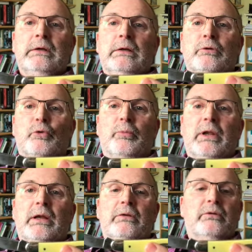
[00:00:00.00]
two
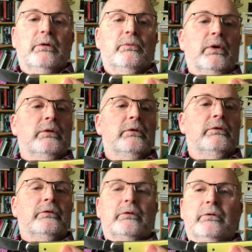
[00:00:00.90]
blades. I've run
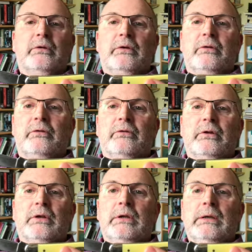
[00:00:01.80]
this as an
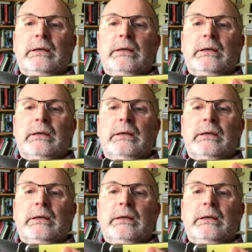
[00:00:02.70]
EDC.